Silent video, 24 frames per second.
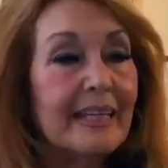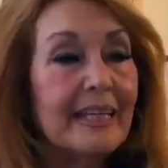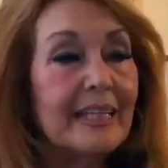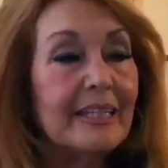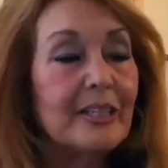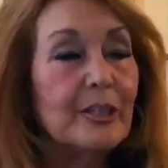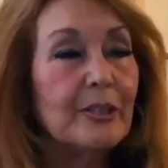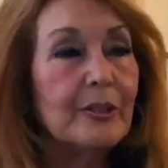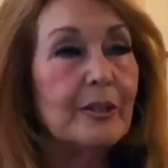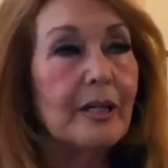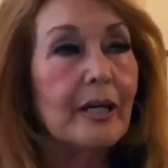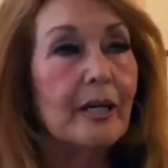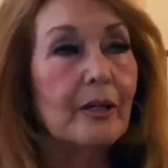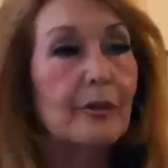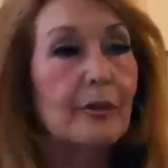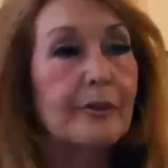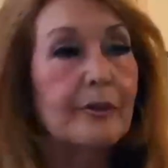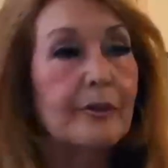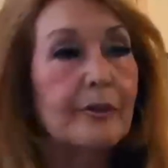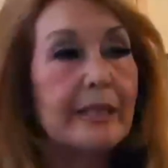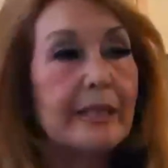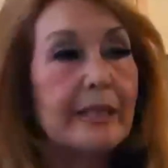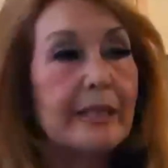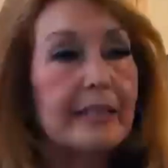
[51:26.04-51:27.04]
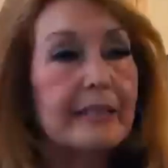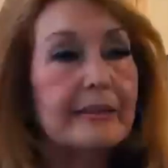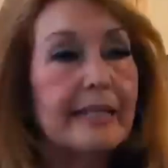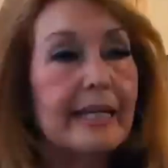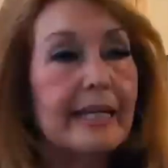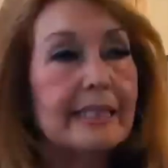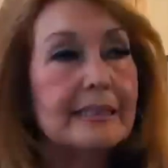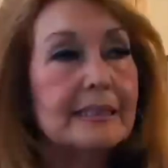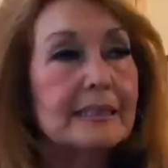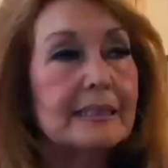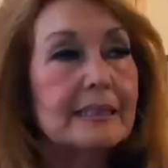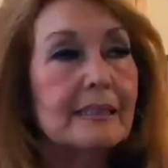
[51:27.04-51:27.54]
think, you know,
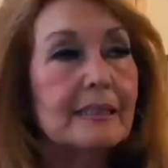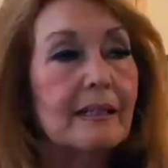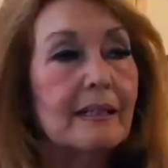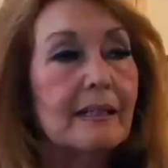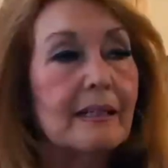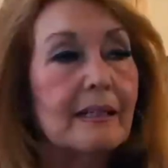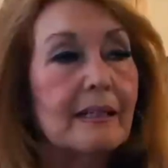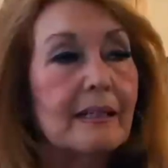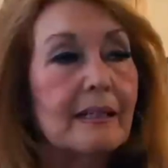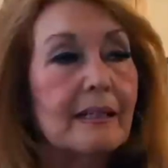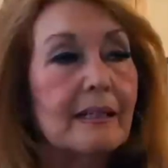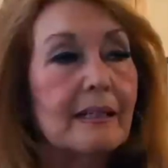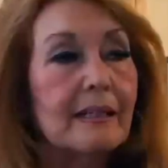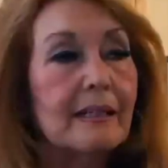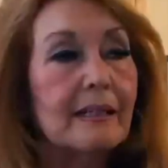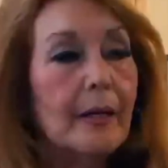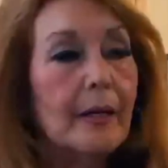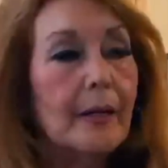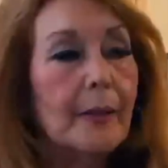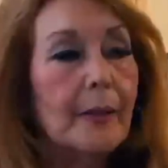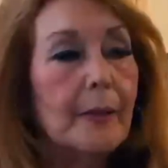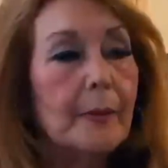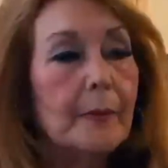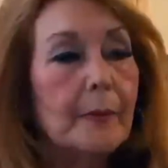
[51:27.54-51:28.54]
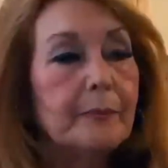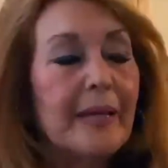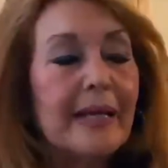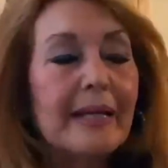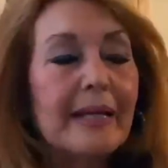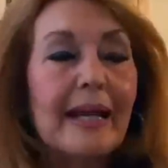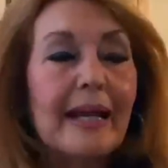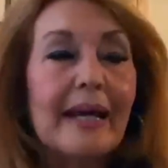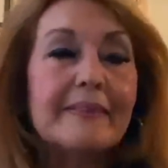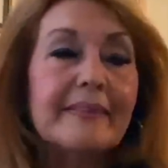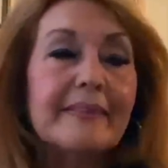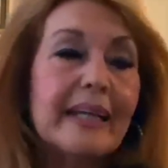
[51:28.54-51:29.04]
that's, and
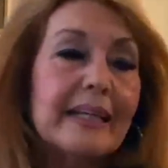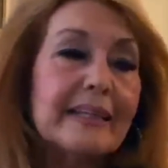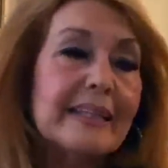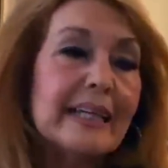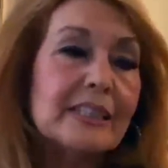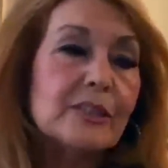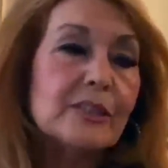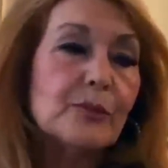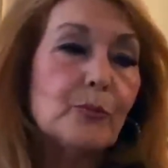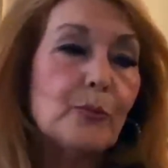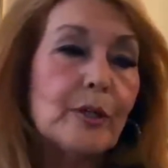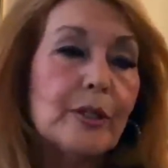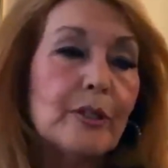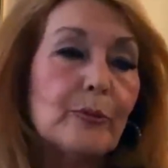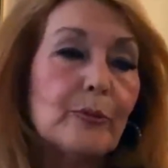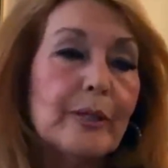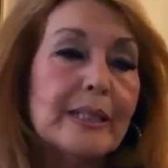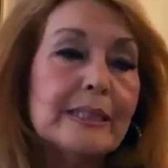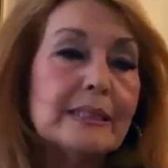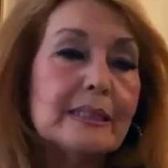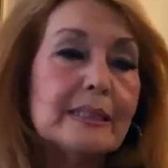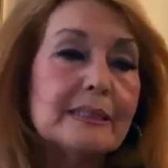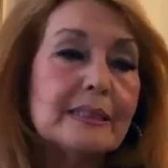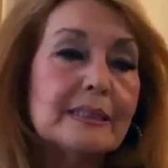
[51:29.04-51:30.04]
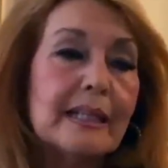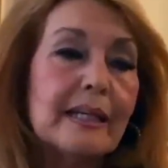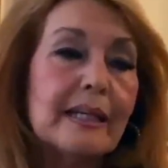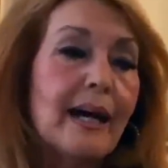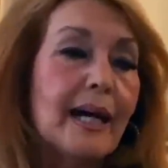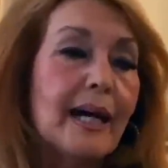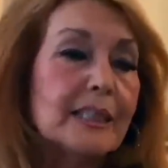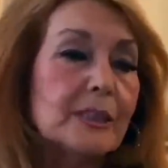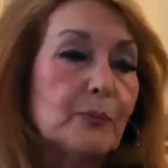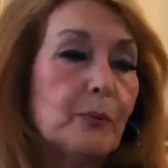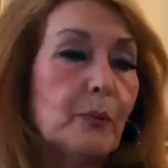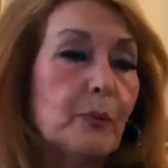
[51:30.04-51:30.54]
I think that's one of the reasons that
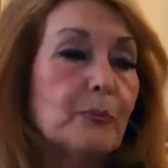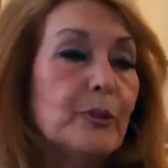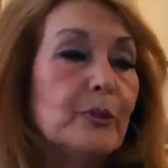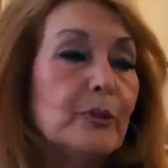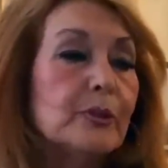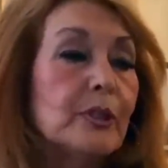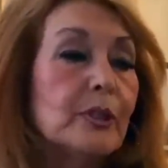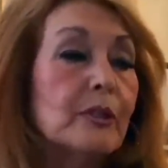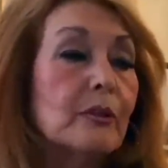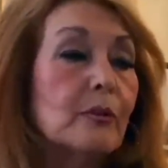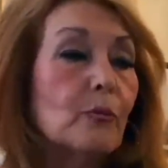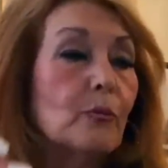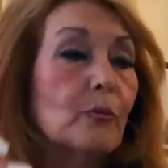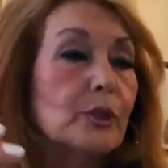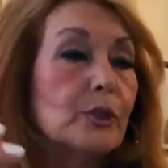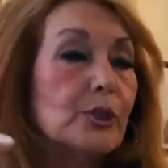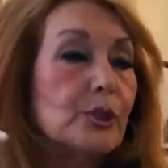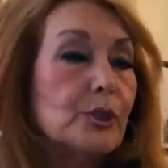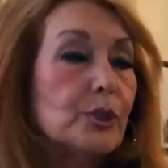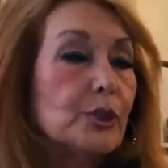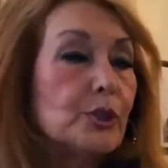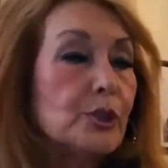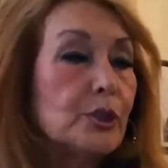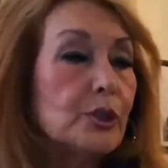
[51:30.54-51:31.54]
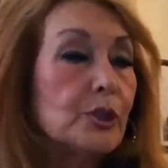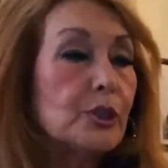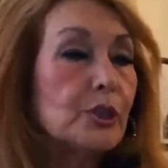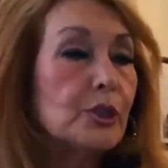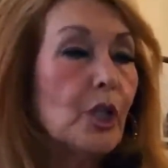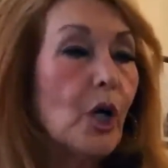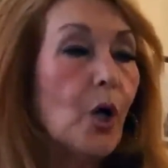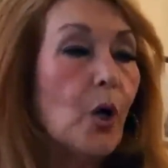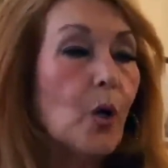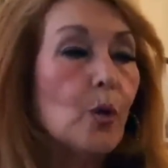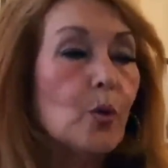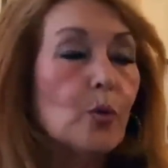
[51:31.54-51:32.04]
gospel music was
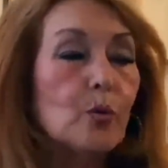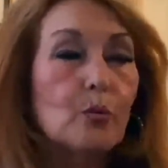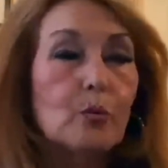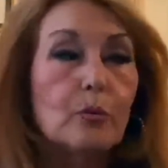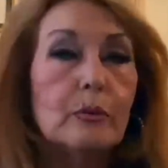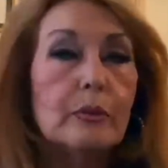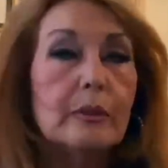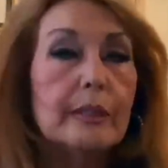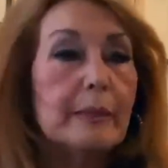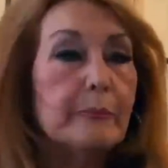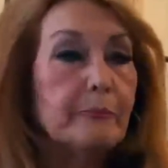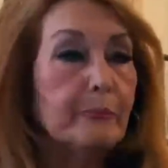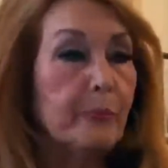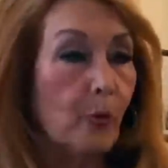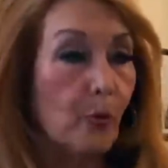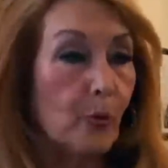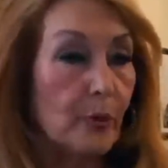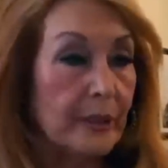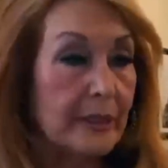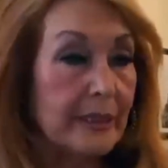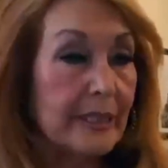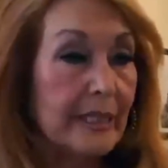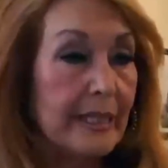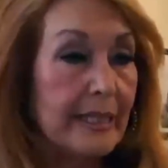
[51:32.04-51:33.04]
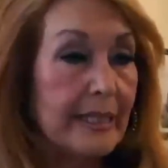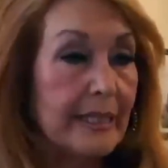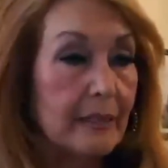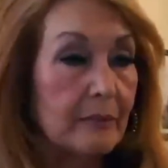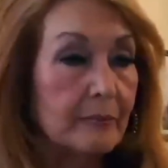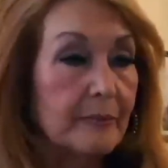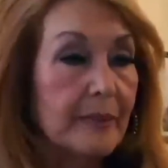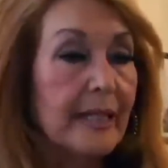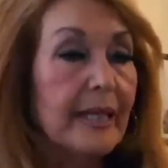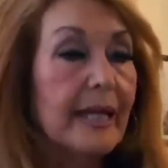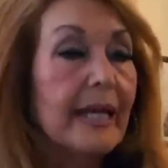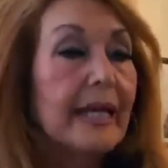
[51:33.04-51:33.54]
so important to
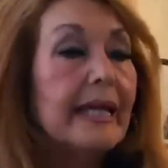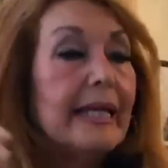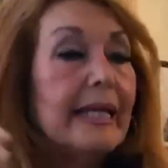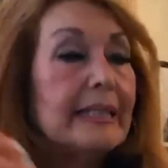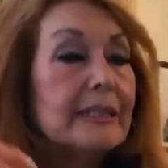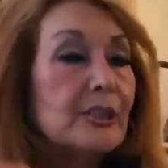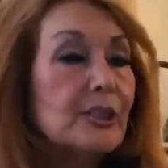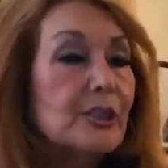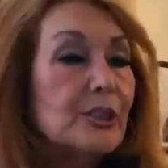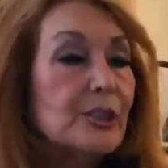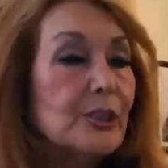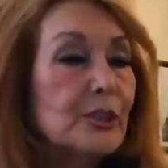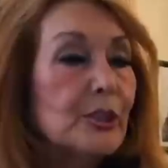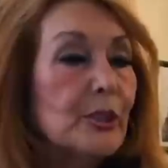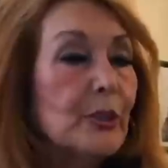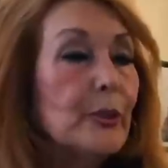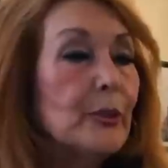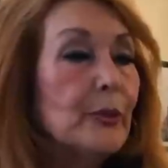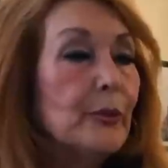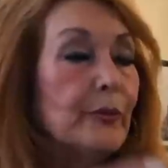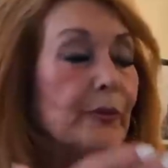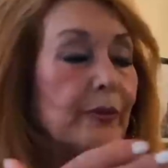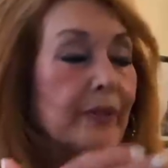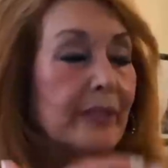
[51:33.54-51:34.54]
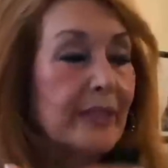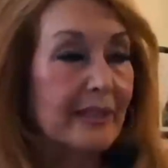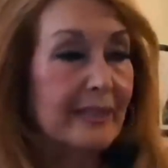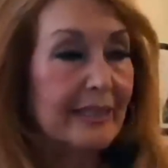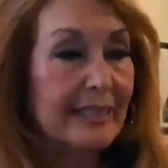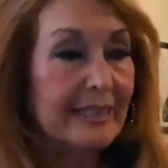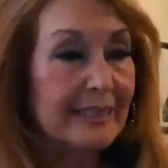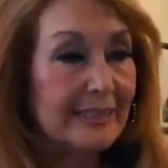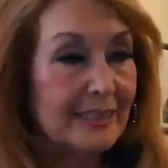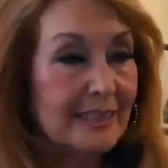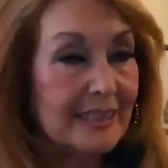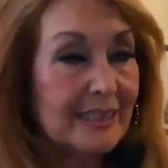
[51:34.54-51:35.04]
him. It soothed
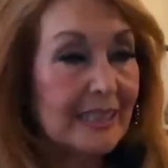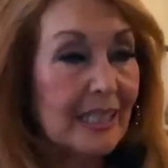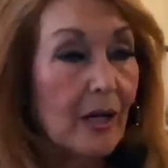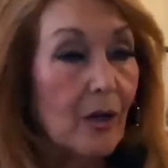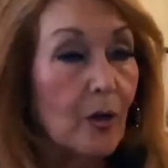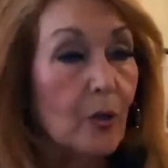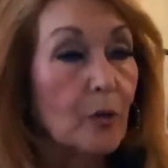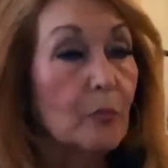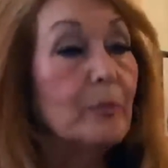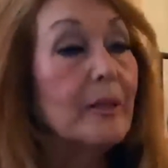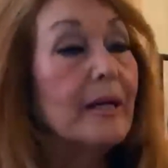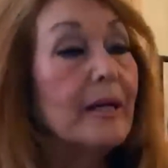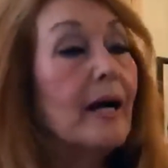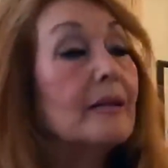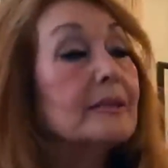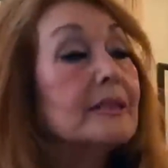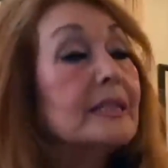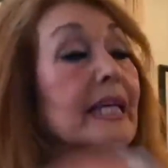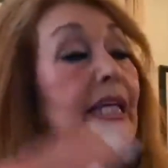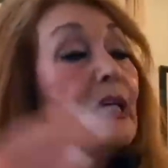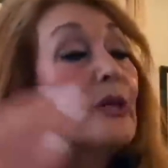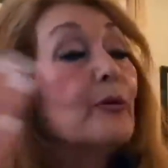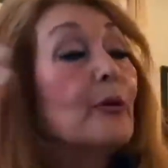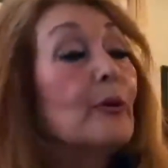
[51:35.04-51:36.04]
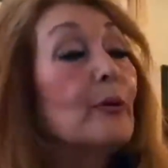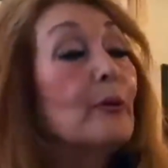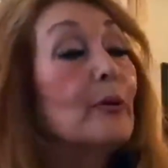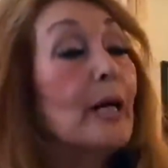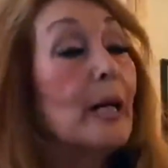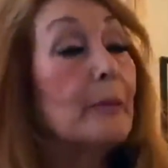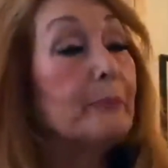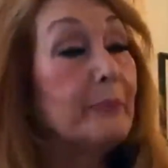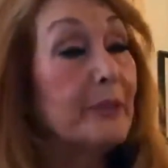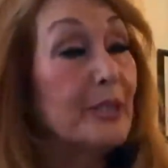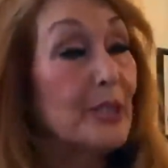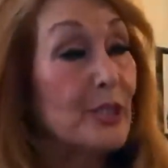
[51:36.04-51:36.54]
his soul because he grew
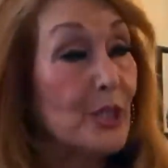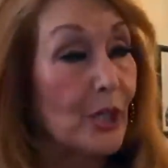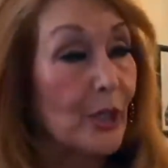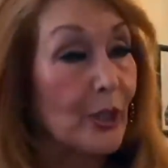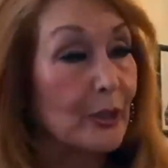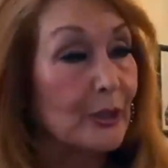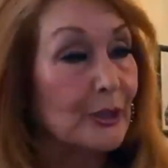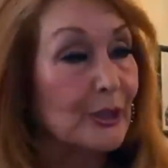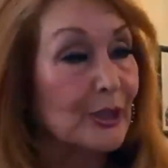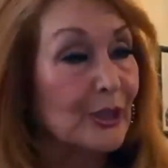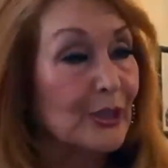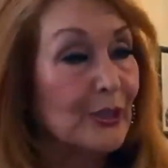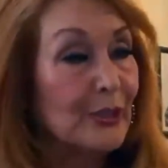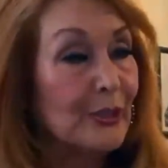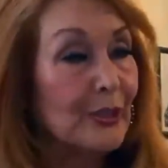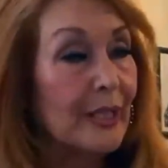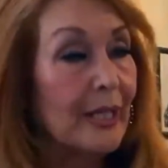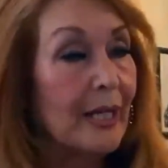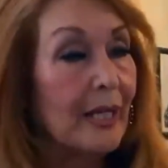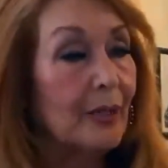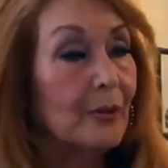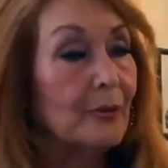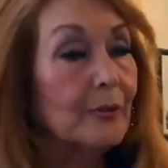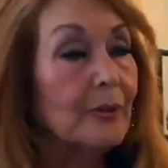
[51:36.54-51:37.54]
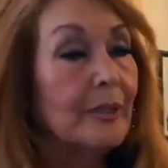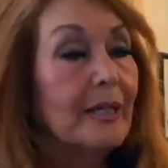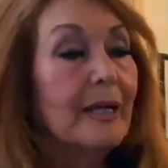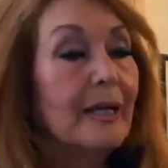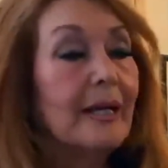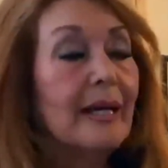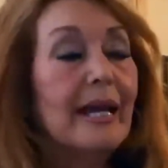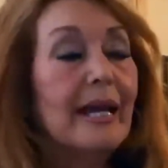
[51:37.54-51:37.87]
up in church, you know.